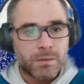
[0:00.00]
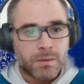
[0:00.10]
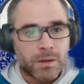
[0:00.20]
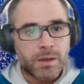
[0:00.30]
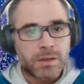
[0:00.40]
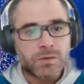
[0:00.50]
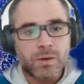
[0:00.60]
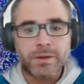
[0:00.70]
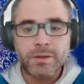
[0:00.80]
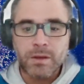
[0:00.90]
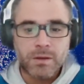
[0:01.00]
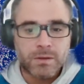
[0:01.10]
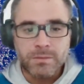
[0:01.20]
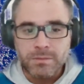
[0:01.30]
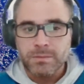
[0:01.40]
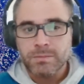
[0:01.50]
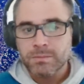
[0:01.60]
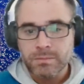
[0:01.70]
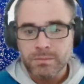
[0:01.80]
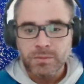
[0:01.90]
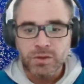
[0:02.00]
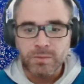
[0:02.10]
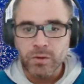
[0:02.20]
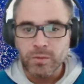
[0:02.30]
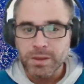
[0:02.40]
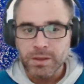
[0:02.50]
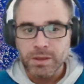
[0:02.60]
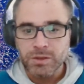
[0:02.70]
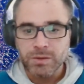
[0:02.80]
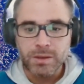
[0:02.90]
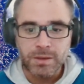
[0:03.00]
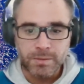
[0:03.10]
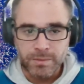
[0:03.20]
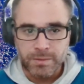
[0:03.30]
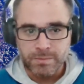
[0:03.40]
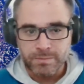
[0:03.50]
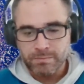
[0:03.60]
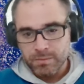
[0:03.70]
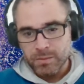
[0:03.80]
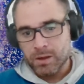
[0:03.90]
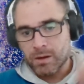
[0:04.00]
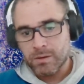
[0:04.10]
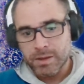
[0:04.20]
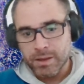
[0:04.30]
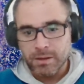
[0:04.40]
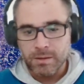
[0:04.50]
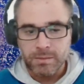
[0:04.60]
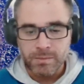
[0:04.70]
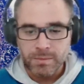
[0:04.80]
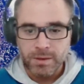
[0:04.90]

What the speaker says: I also added some documentation and all the